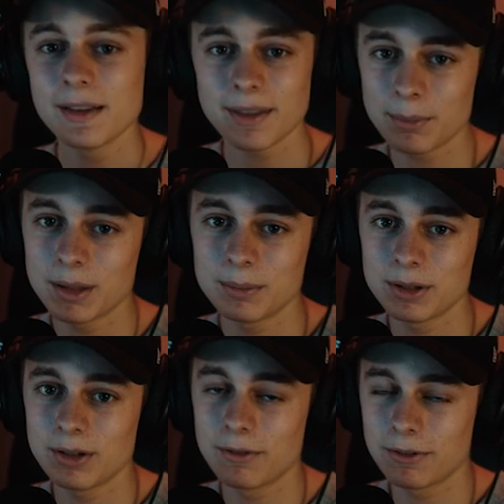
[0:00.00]
that might
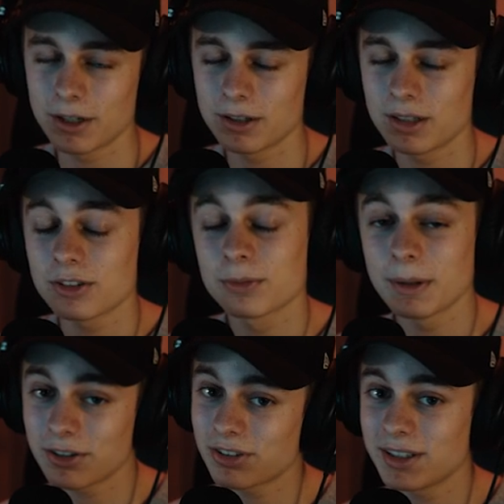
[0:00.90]
be very good,
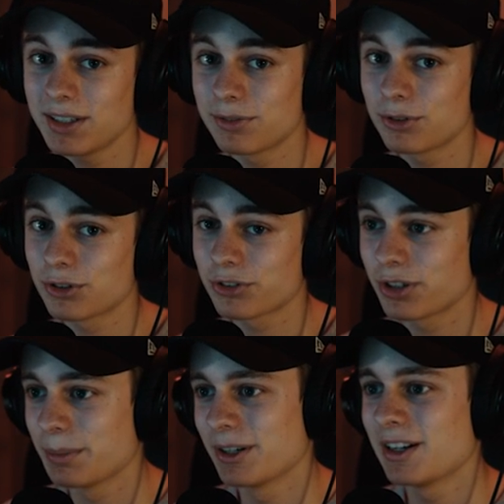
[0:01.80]
especially if you're a
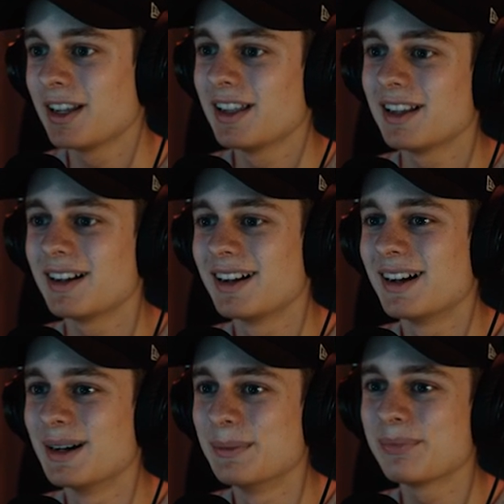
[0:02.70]
streamer.
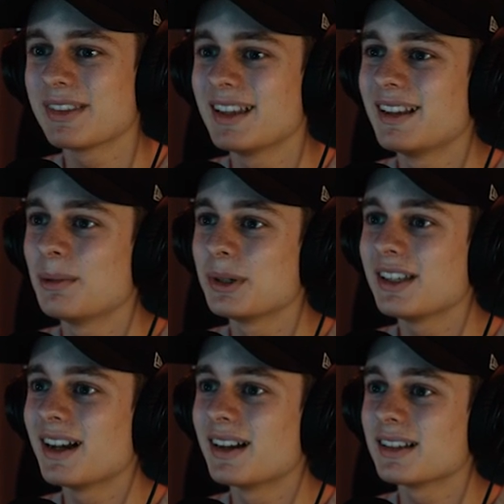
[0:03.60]
Um, but
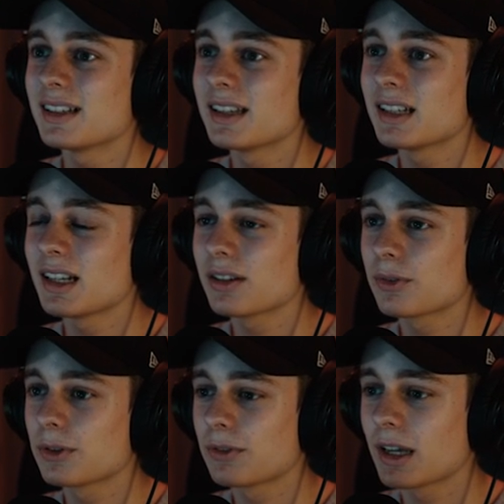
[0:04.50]
yeah, and then as
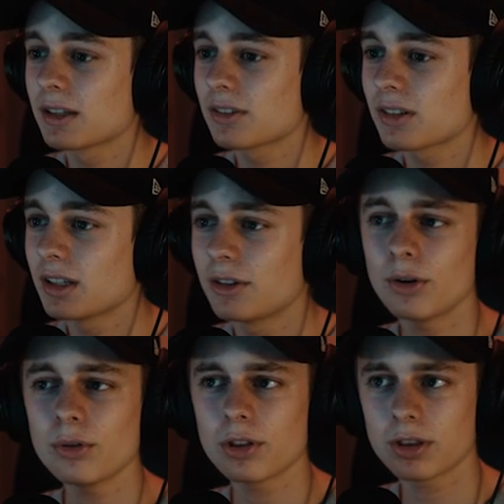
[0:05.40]
for advanced, I
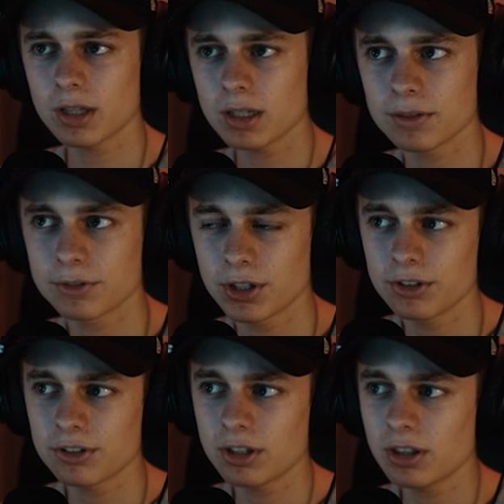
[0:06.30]
don't think I've
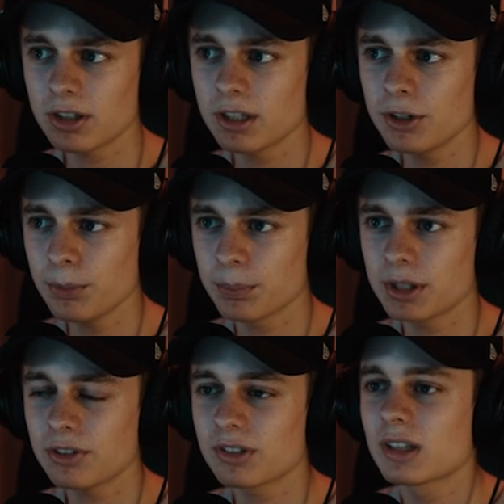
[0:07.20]
changed anything here,
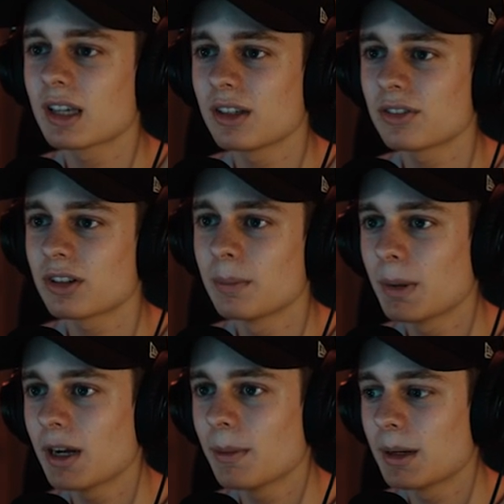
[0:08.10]
but just in case,
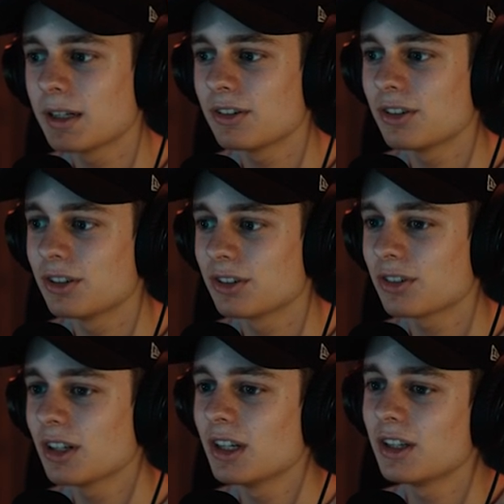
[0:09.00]
compare mine to
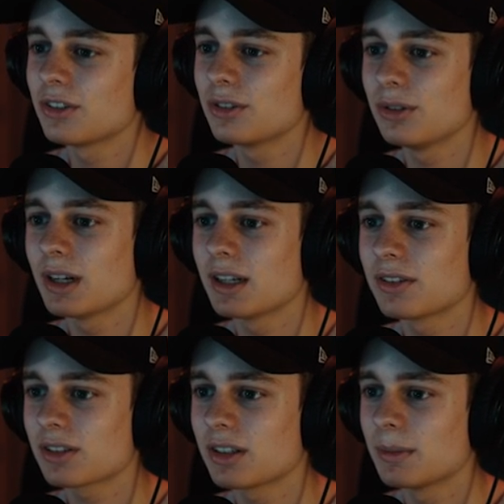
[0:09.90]
yours so you
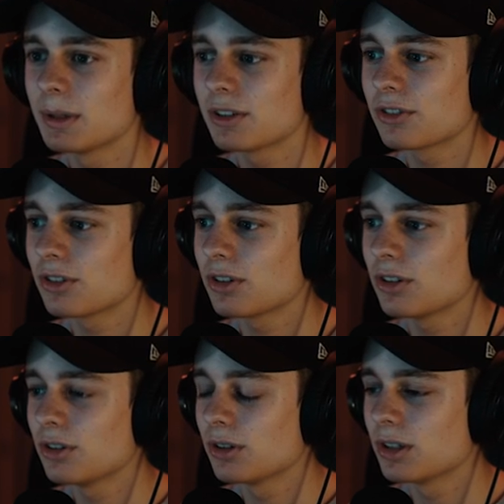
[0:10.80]
guys can make sure
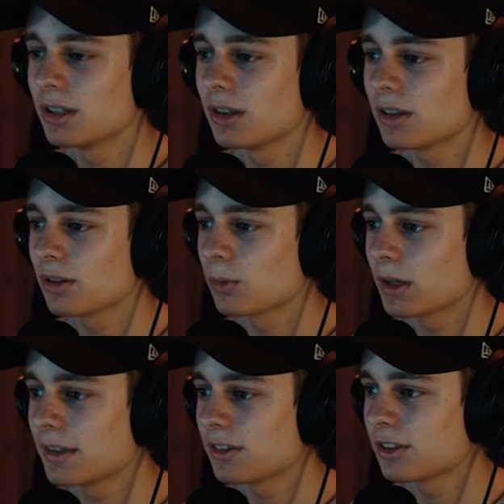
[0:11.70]
you're in the
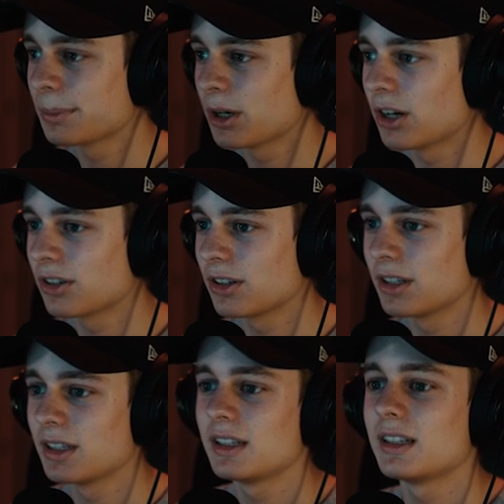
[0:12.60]
right spot.
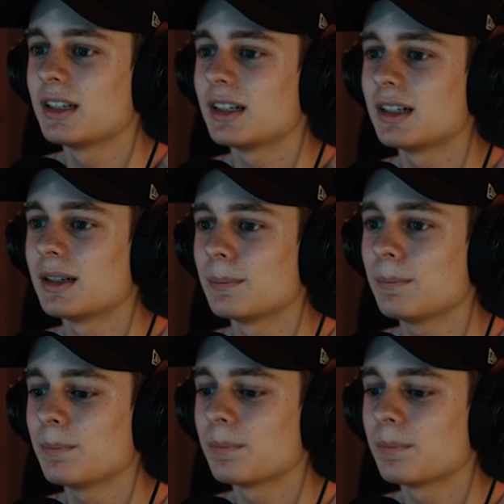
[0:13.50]
Um,